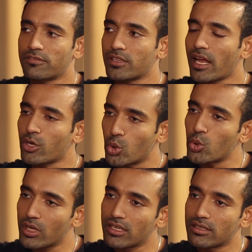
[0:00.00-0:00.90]
For that
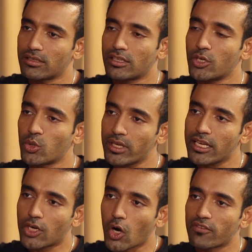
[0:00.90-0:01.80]
whole year, the
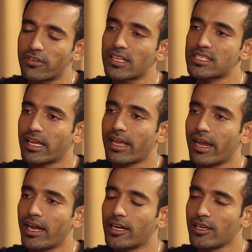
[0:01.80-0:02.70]
only confidence I
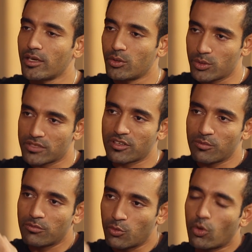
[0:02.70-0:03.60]
had was
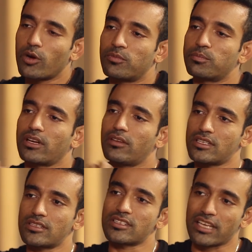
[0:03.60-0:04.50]
from what
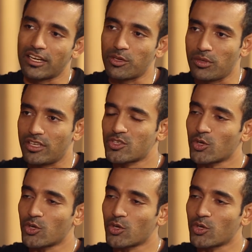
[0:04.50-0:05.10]
Praveen sir said to me.